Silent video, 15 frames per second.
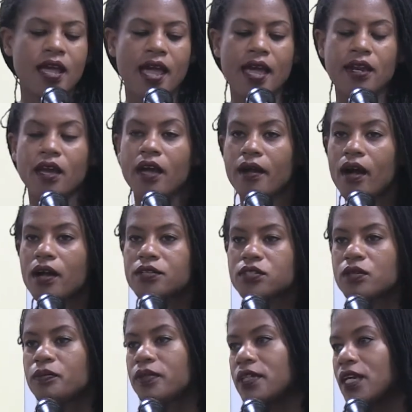And I
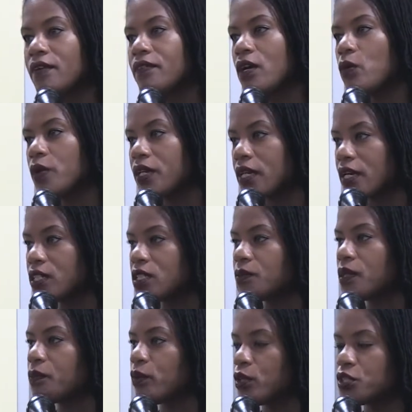also believe that we need to
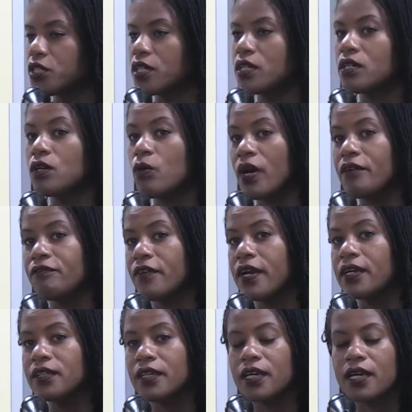be pushing, quite
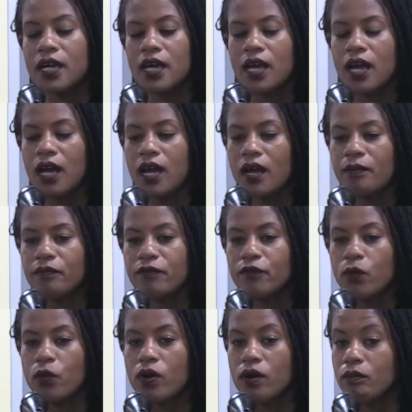frankly,
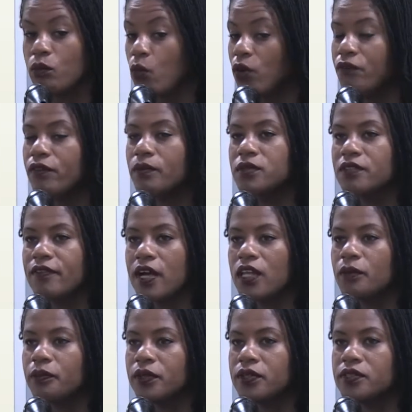for more from
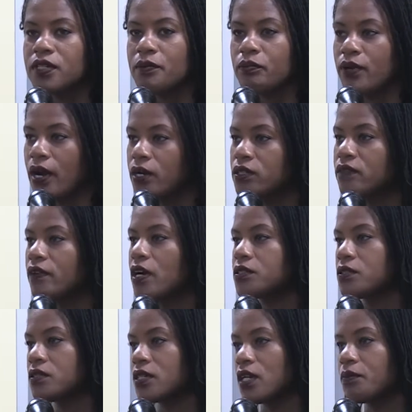developers. I'm proud to have
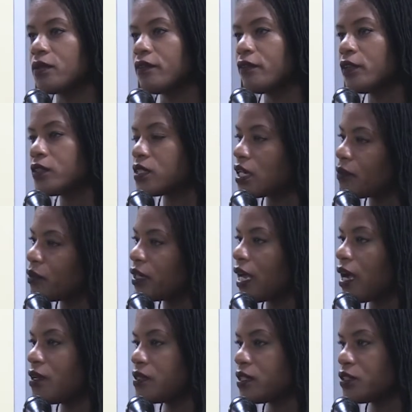also set up the first neighborhood
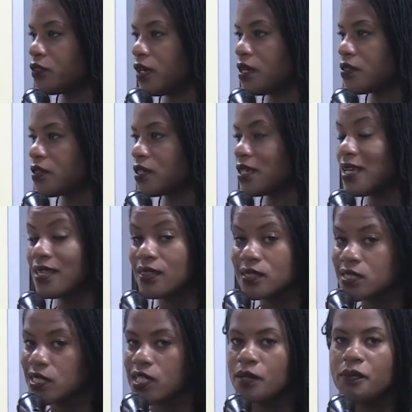housing trust in the
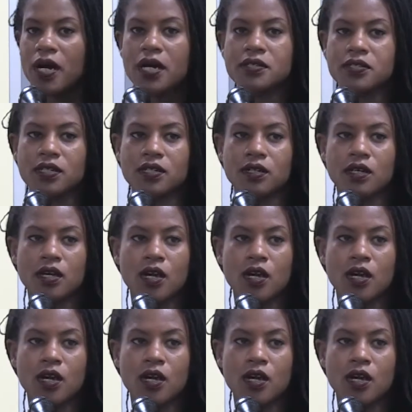city of Boston